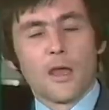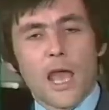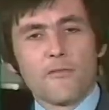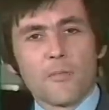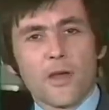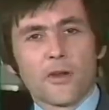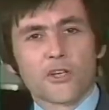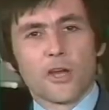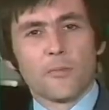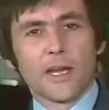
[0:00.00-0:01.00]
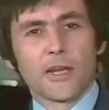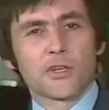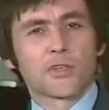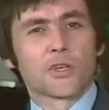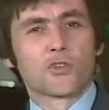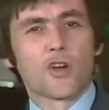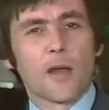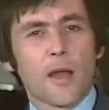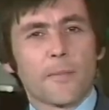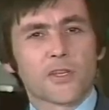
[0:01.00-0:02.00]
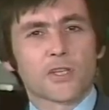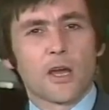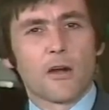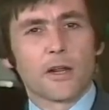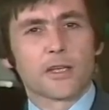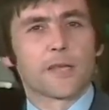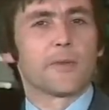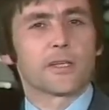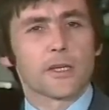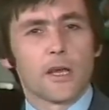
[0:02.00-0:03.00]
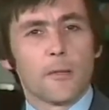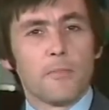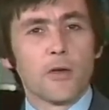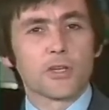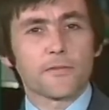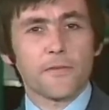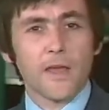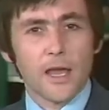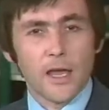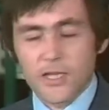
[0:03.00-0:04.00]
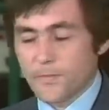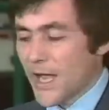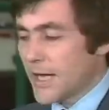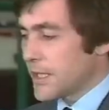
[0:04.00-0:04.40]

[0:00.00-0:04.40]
every motor show manages to drum up a star exhibit, Motor Fair has bagged